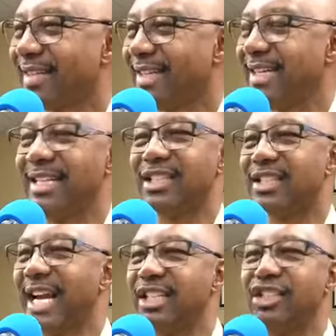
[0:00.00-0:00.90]
It
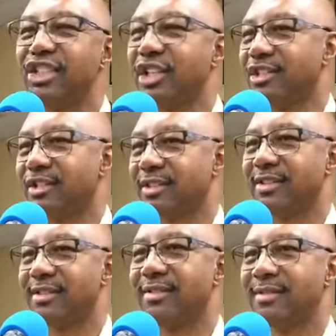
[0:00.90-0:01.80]
excites
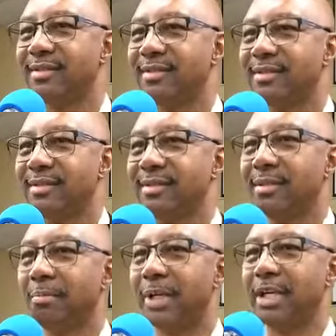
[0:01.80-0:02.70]
us,
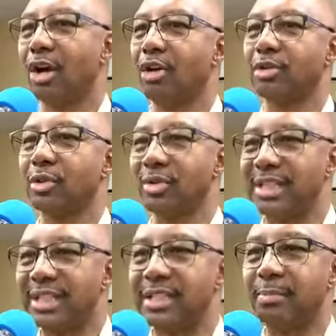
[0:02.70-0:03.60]
but it also
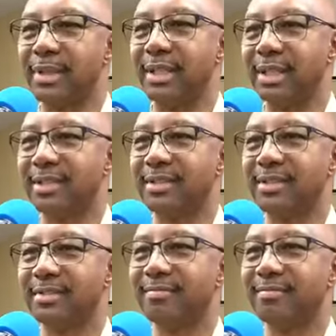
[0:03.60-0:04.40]
disciplines us.